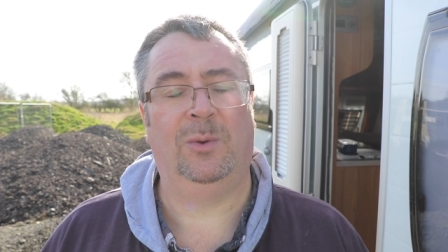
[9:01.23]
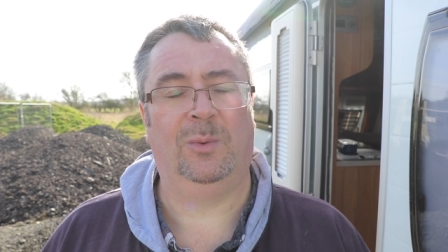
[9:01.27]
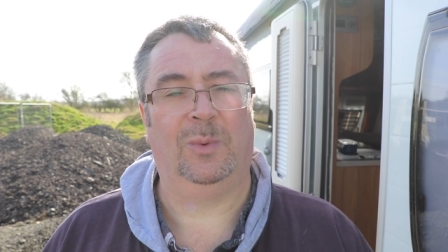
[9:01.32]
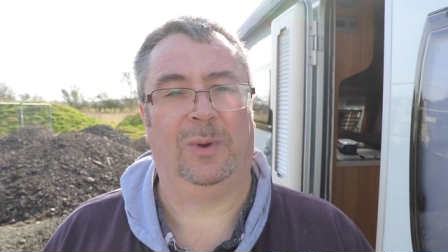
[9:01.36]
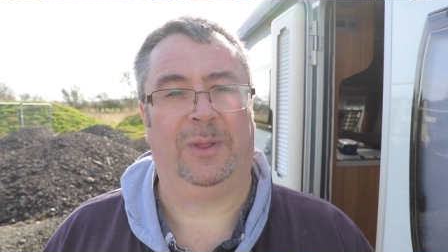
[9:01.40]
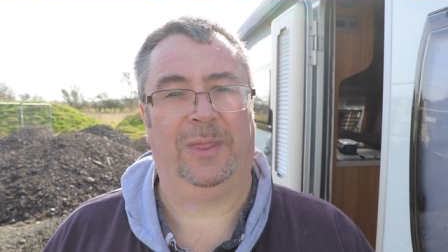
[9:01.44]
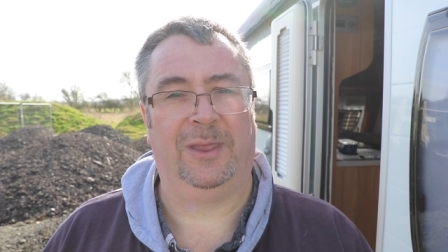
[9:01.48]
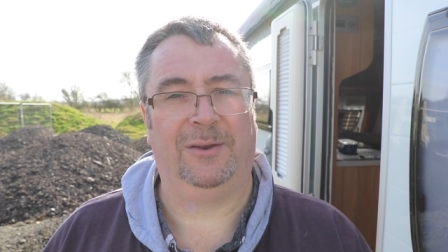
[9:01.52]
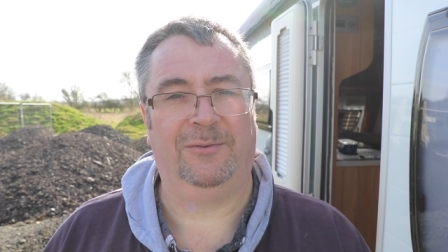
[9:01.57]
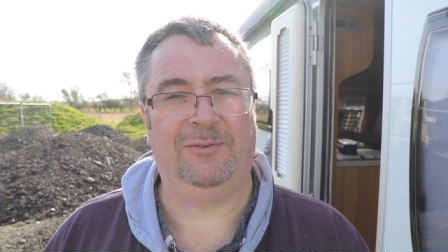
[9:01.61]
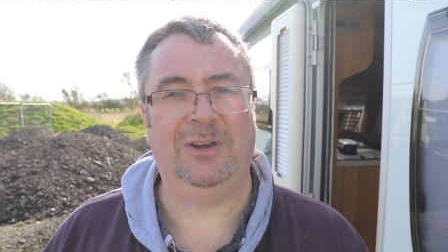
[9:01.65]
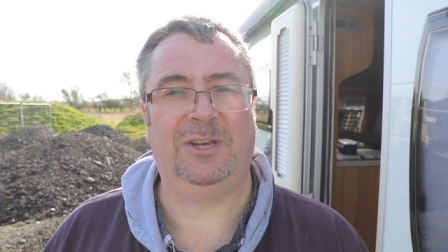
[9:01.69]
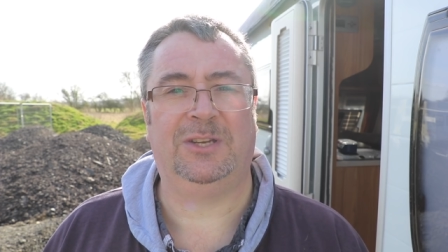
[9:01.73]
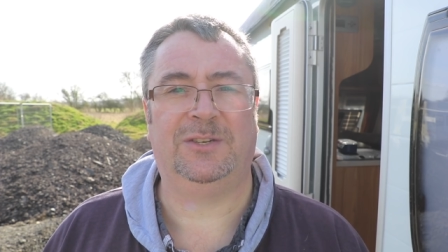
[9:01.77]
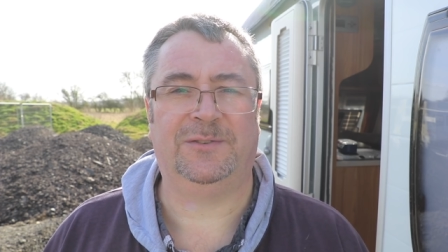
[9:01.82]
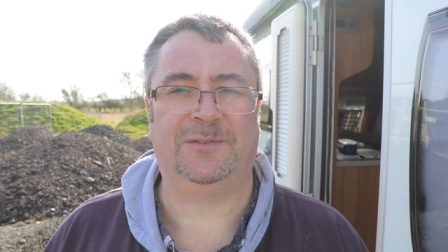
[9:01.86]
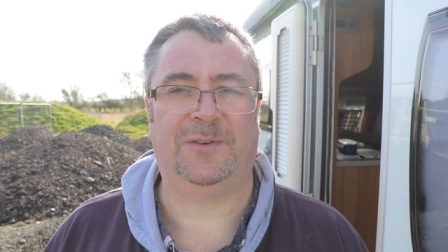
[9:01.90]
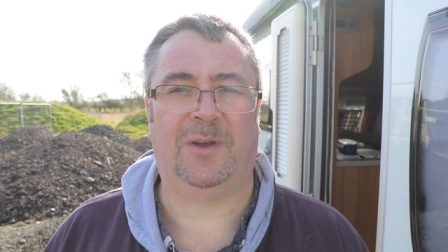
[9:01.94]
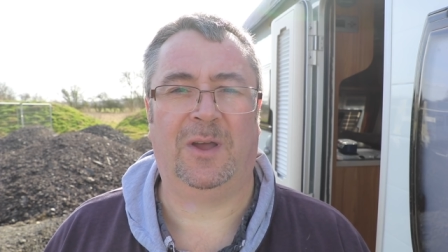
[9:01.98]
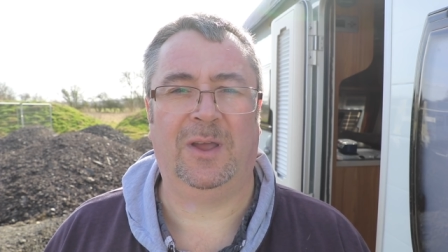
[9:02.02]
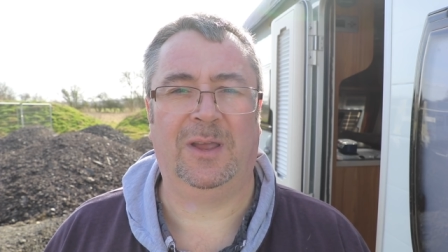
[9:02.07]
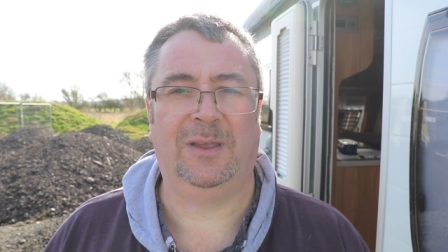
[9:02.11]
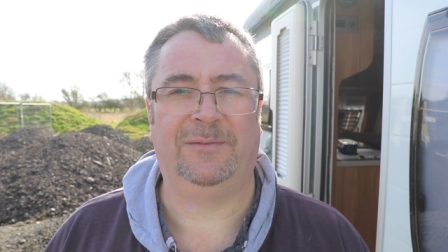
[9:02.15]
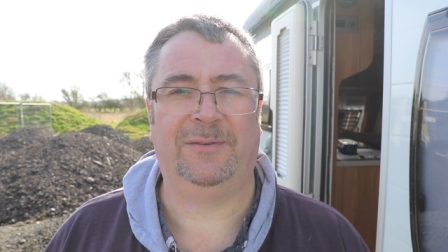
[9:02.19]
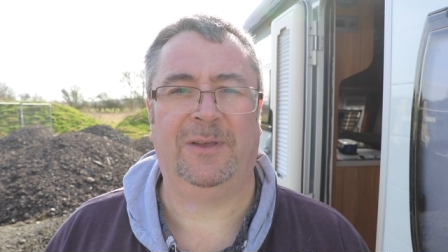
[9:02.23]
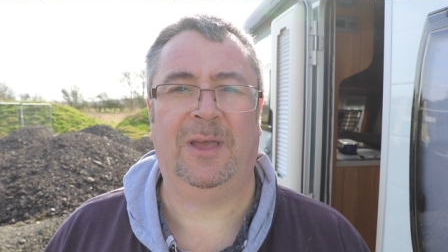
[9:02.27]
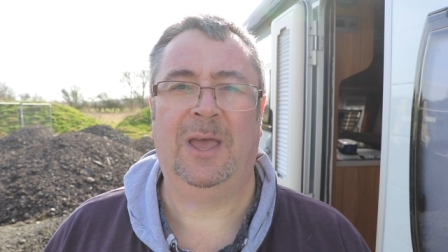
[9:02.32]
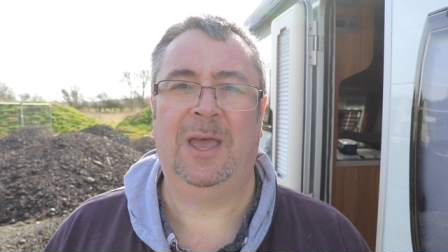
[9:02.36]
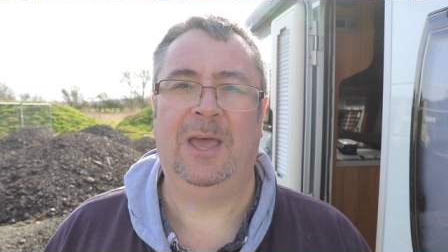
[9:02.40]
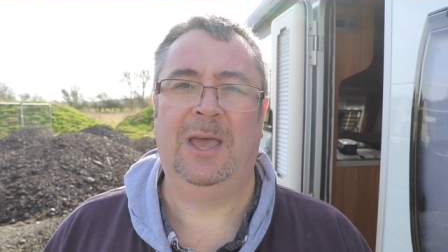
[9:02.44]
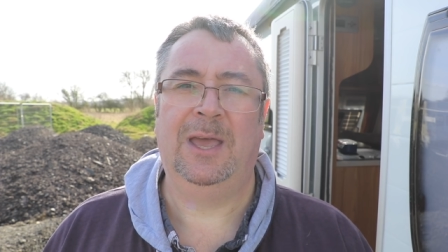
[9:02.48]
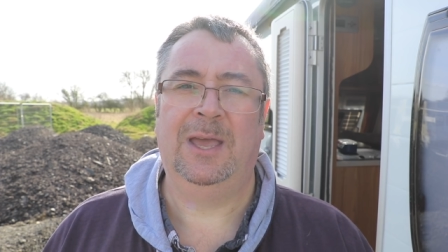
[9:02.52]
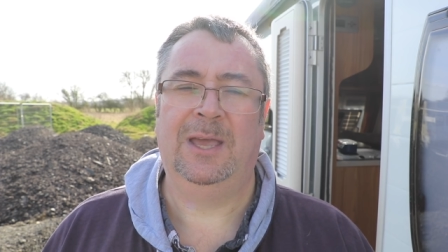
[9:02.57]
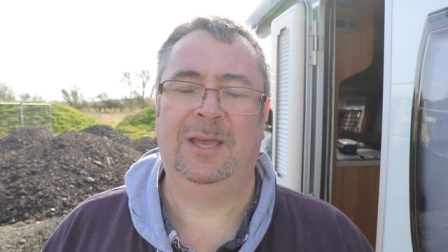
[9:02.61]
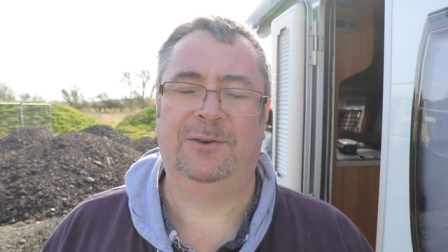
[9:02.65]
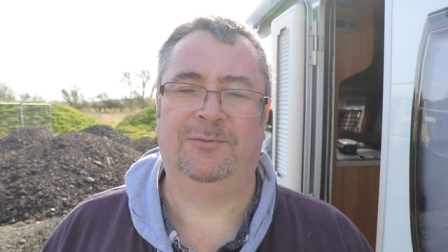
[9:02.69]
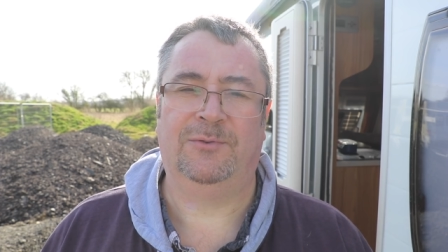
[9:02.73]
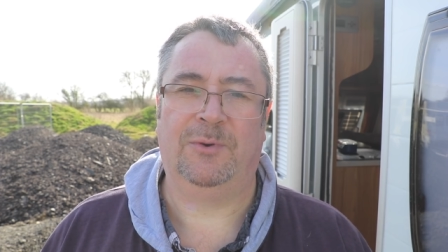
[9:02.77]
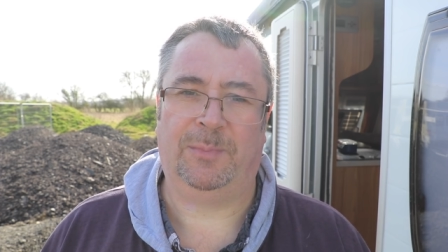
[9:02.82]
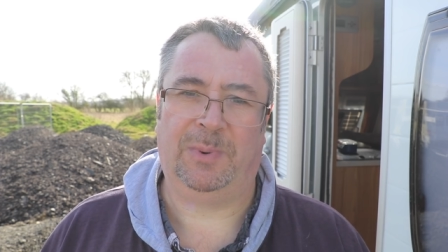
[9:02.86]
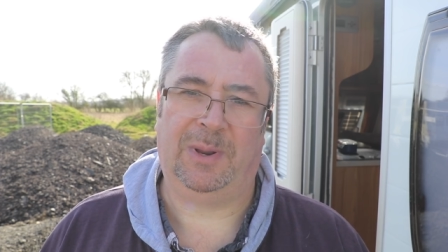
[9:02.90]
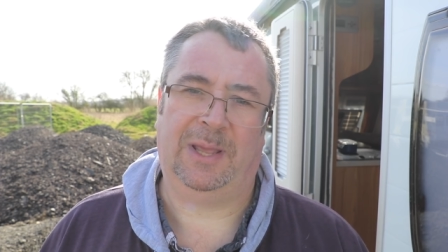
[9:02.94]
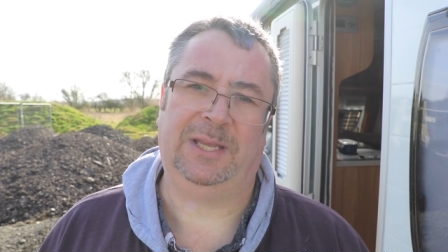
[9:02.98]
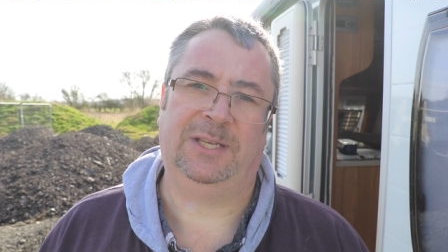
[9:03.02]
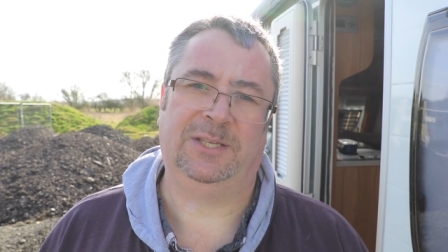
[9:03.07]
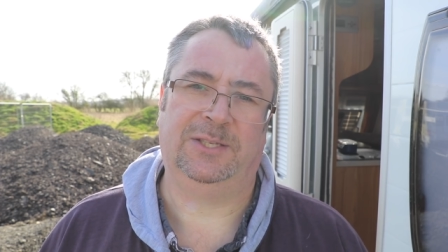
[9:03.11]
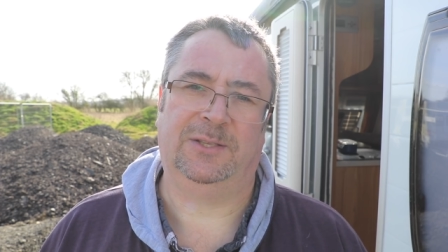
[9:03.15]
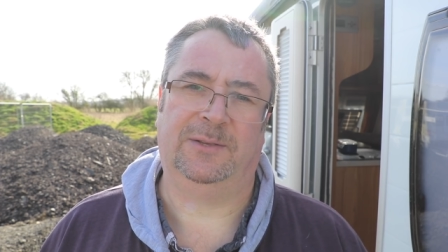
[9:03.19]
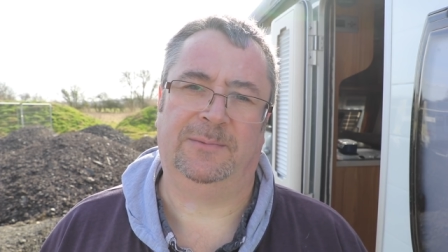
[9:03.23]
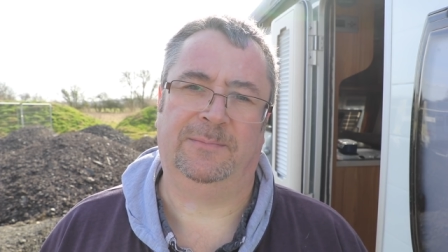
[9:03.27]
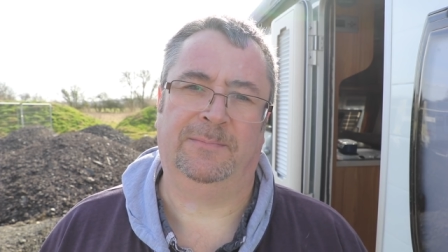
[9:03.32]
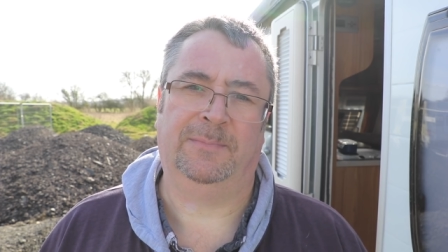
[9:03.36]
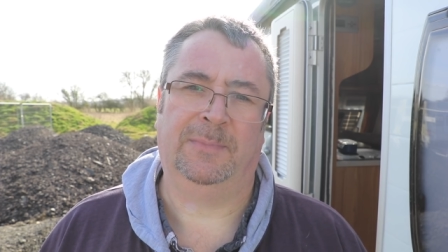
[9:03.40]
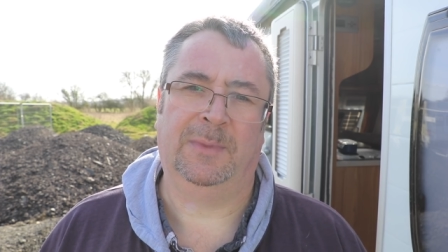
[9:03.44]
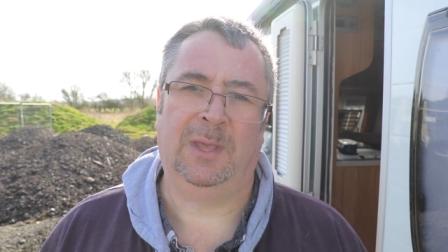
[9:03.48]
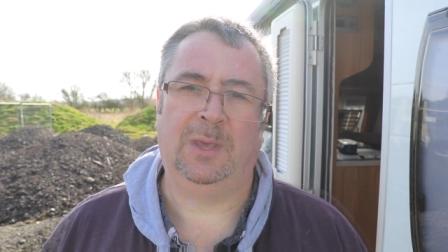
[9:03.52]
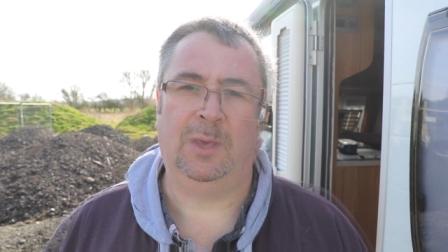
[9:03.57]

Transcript: When they reach 5, replace them.